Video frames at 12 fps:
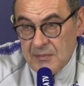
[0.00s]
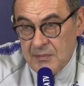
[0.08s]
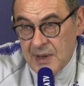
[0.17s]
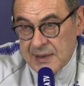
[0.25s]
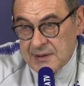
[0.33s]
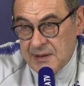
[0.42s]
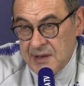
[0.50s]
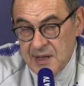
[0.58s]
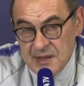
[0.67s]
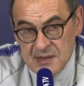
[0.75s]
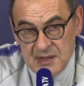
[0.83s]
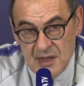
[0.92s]
but he
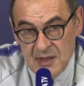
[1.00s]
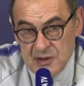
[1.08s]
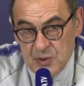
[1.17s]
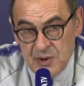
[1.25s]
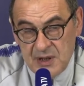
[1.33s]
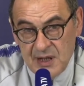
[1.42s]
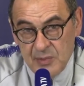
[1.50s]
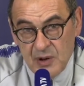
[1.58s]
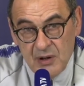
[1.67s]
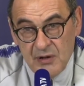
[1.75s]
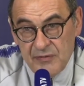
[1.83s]
is suitable